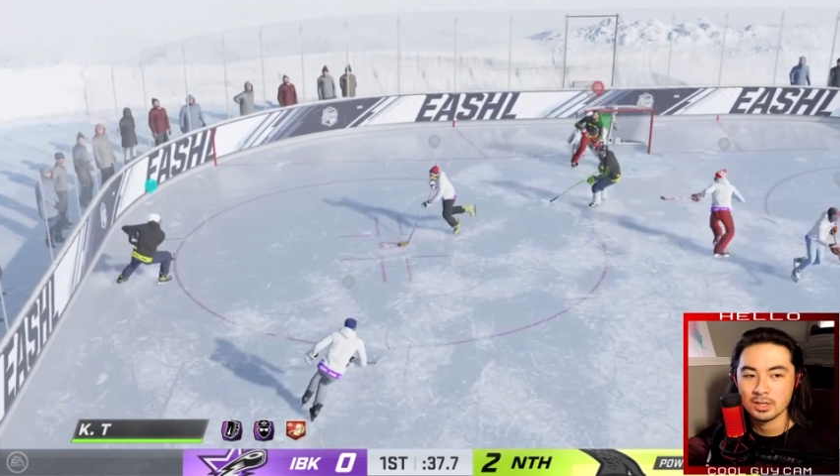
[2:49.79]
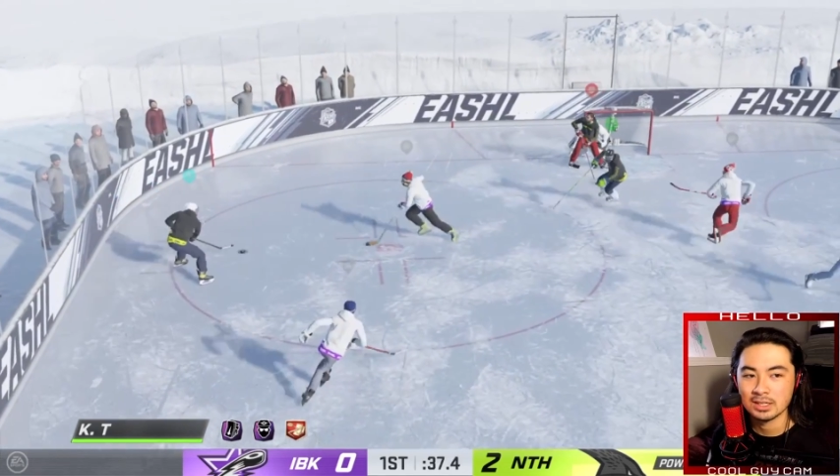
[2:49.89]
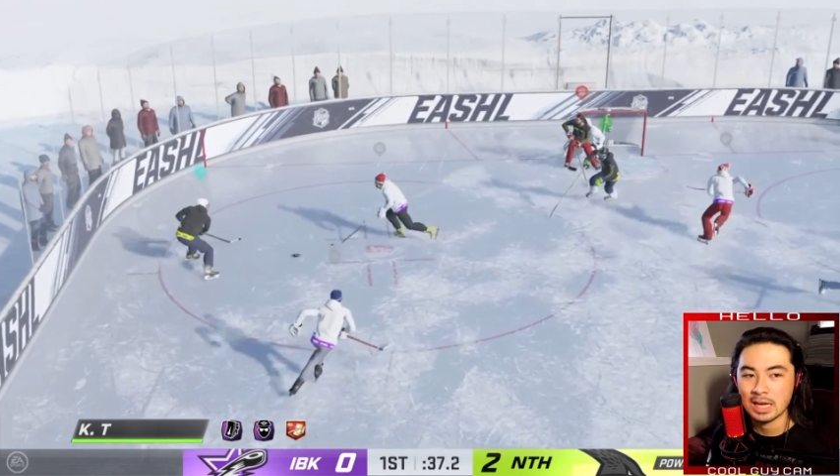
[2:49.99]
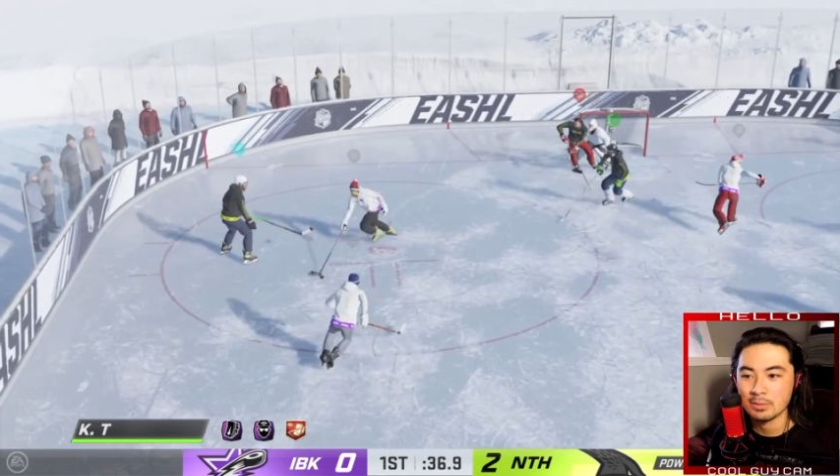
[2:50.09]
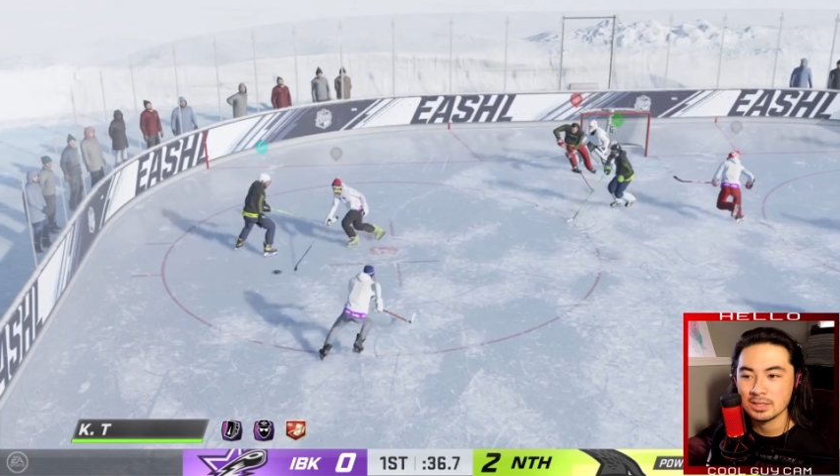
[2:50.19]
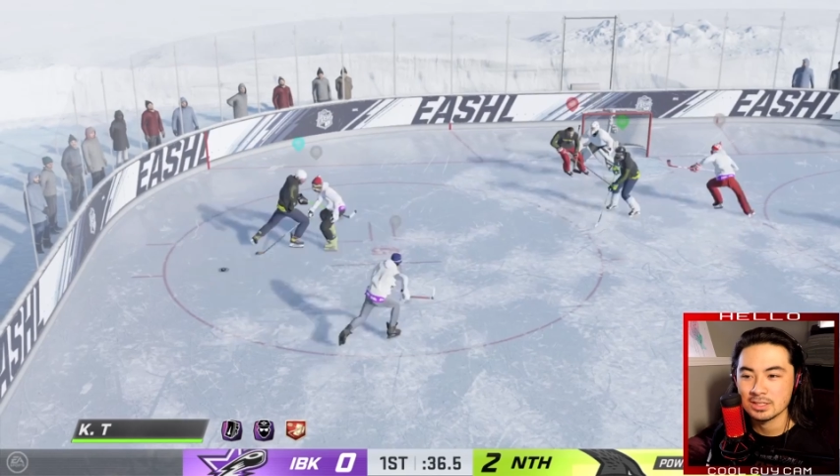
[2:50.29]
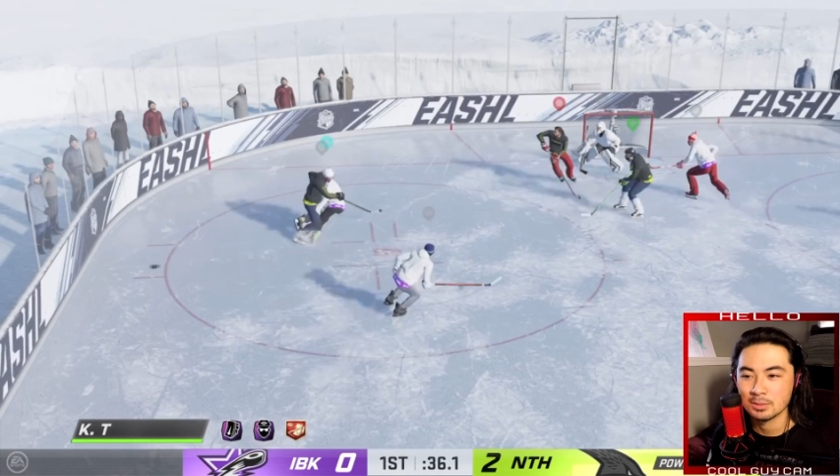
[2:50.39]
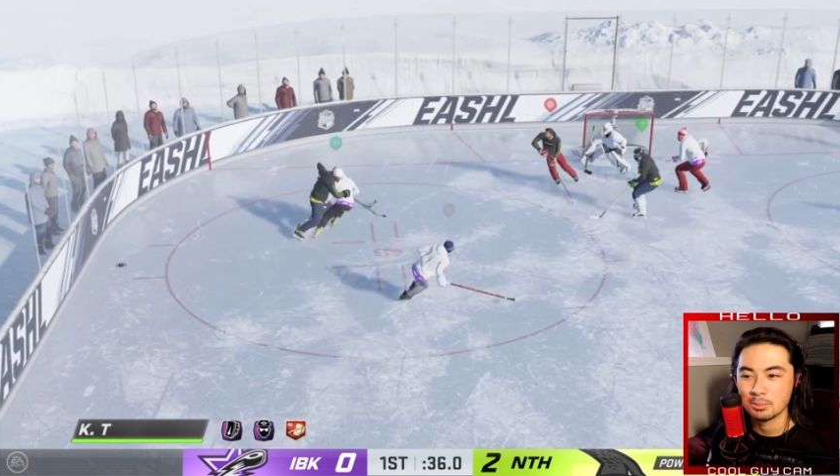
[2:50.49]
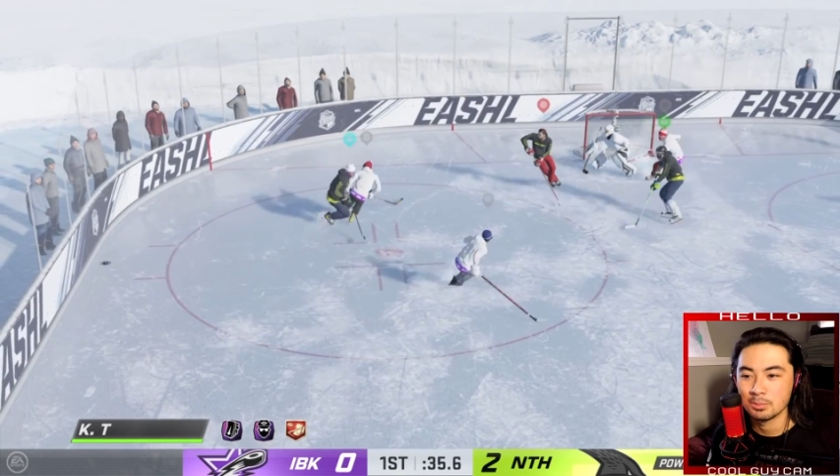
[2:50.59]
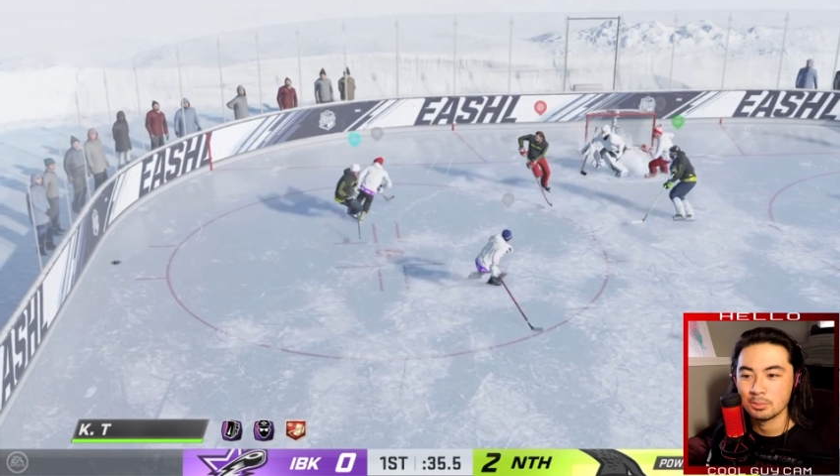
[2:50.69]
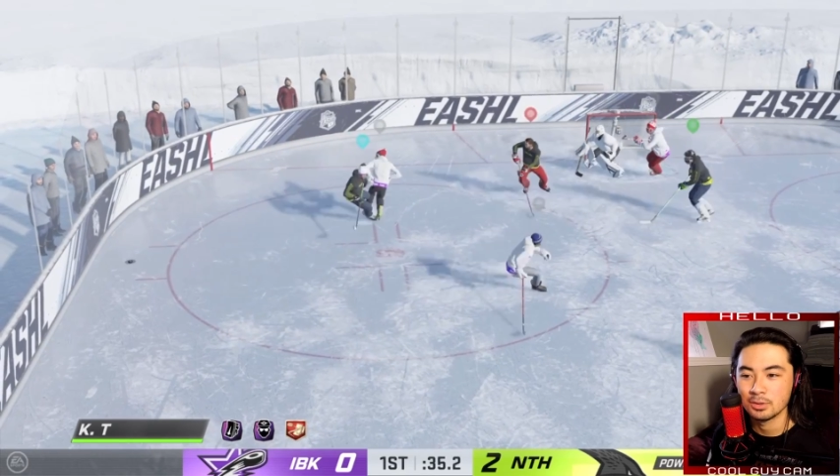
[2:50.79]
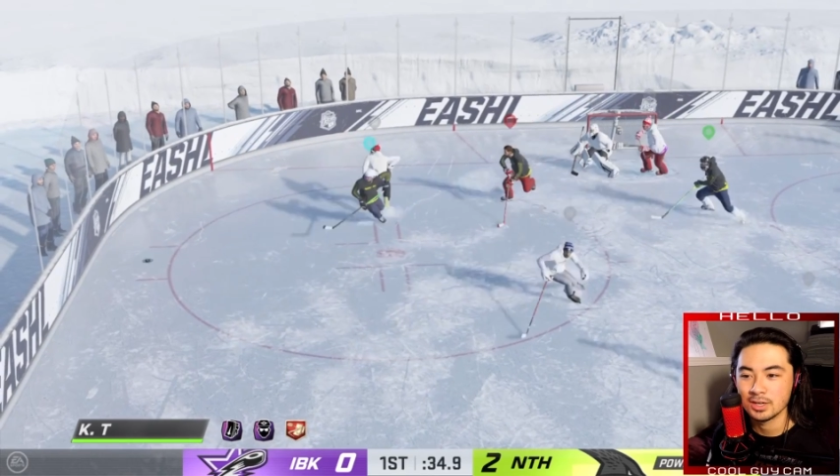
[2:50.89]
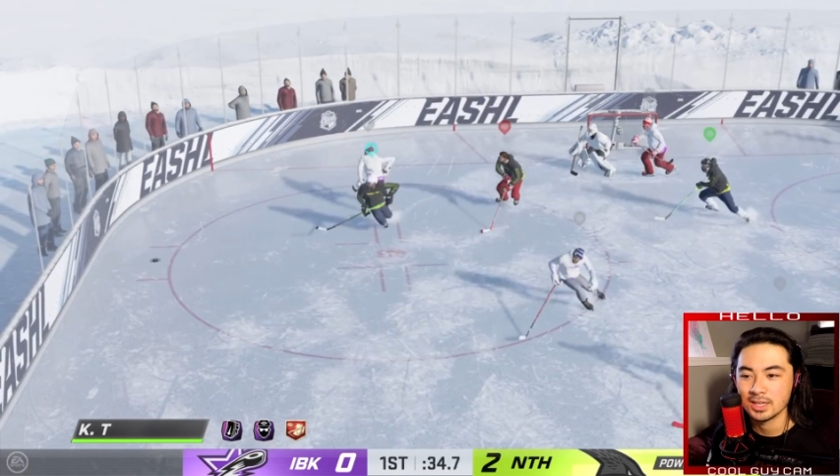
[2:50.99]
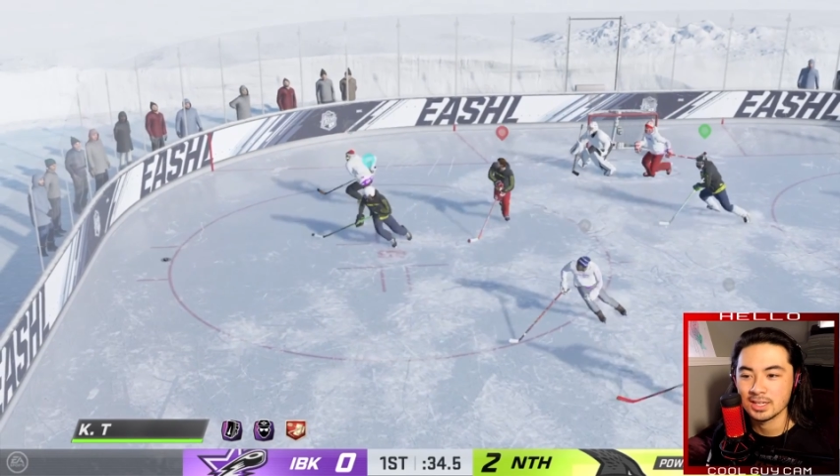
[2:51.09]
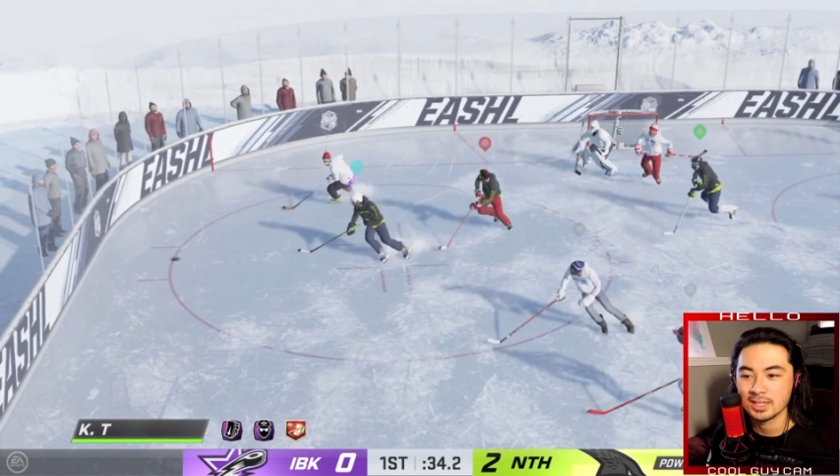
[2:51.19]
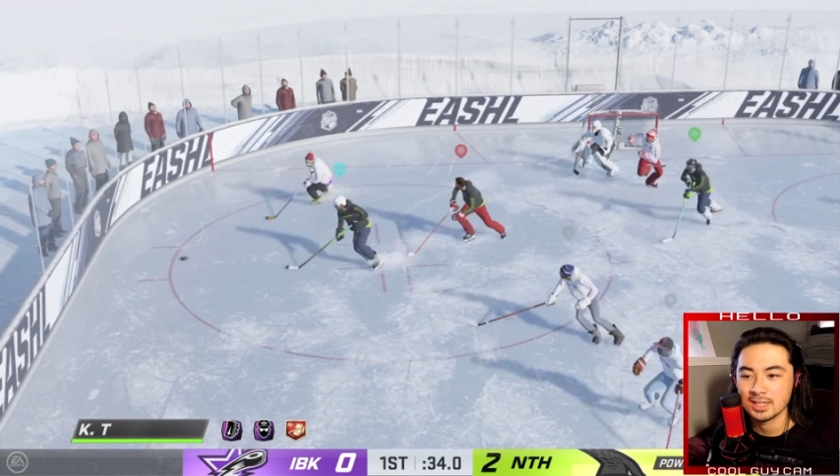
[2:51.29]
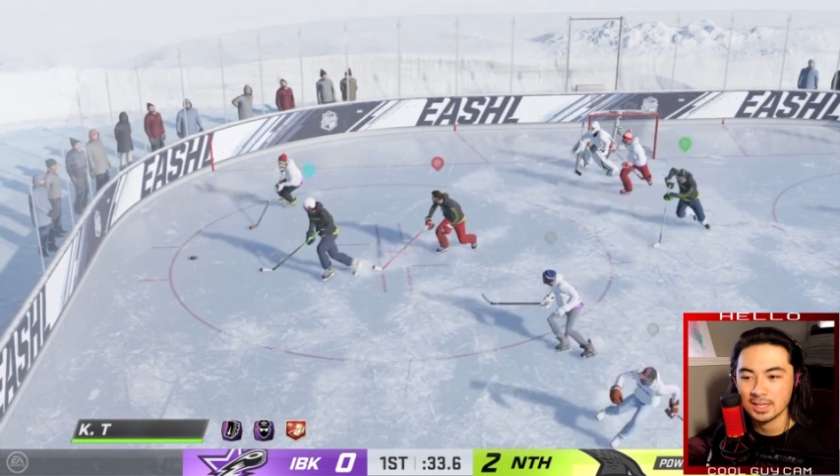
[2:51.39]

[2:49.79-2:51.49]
allow me to put it